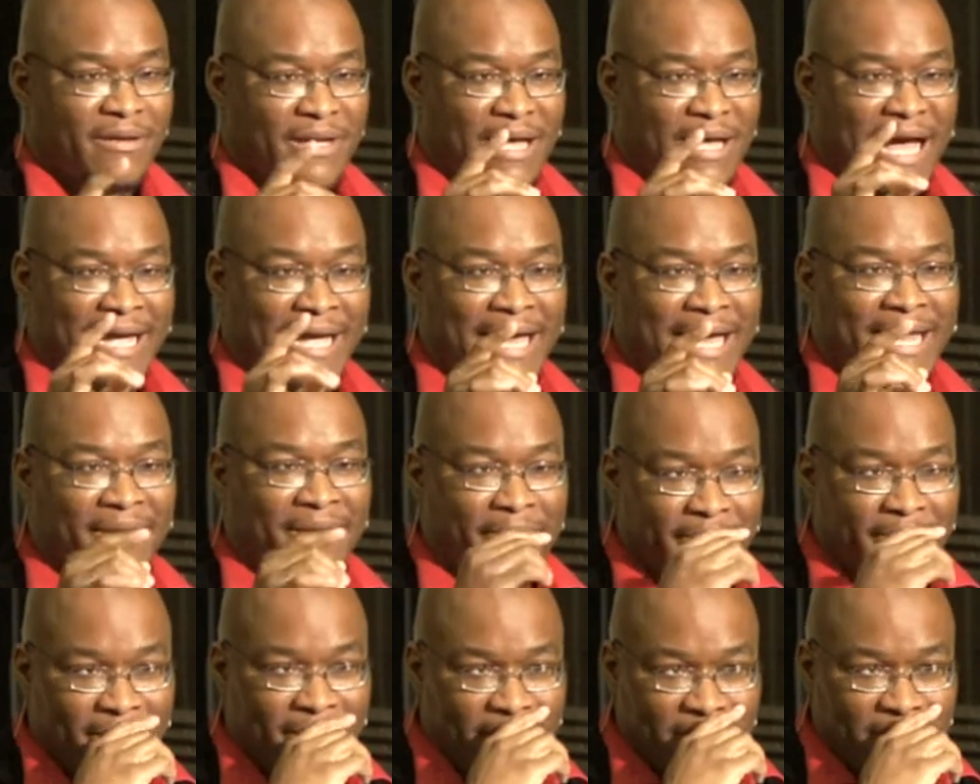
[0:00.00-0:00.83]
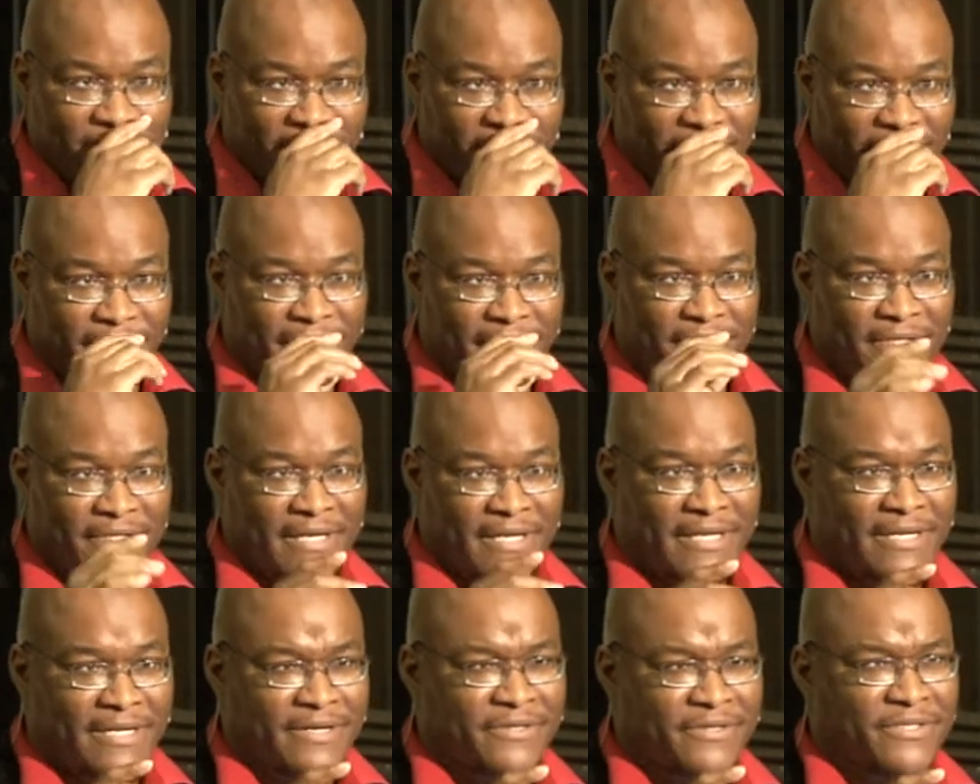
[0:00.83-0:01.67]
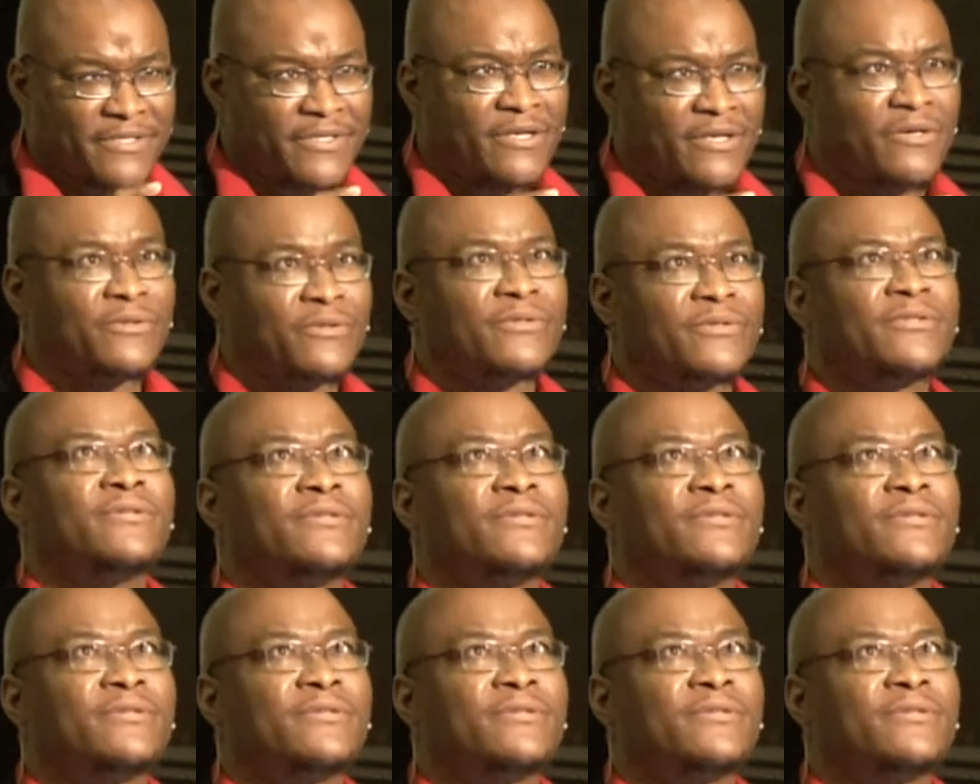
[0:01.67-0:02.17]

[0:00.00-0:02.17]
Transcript: I got in ministry 15 years ago.